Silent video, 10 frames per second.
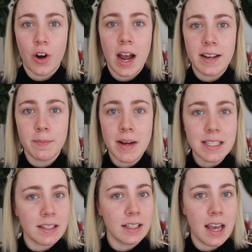I did my
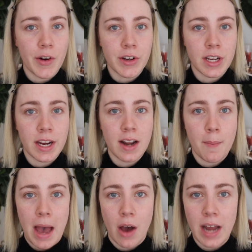skincare routine
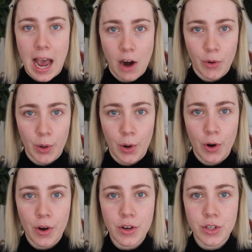about an hour
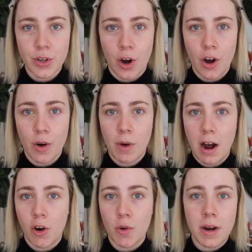ago. So
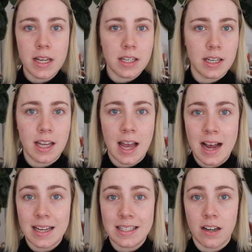while all my skincare
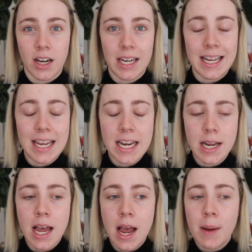has sunken
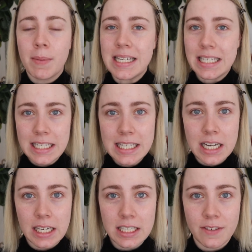in, my skin's
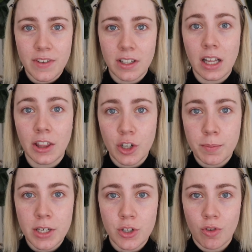starting to feel a little
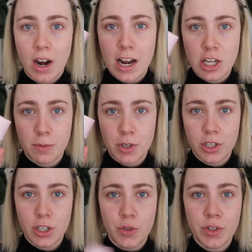bit dry. So I'm just
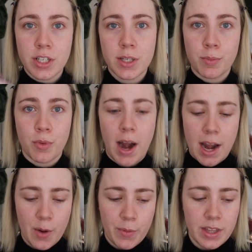going to do a
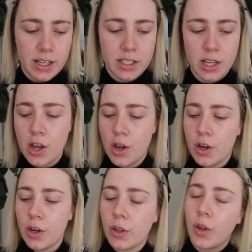spray with this
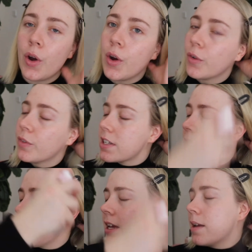Glow
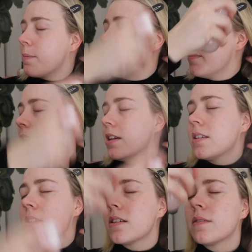Recipe
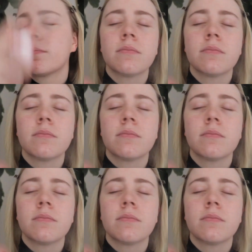Mist.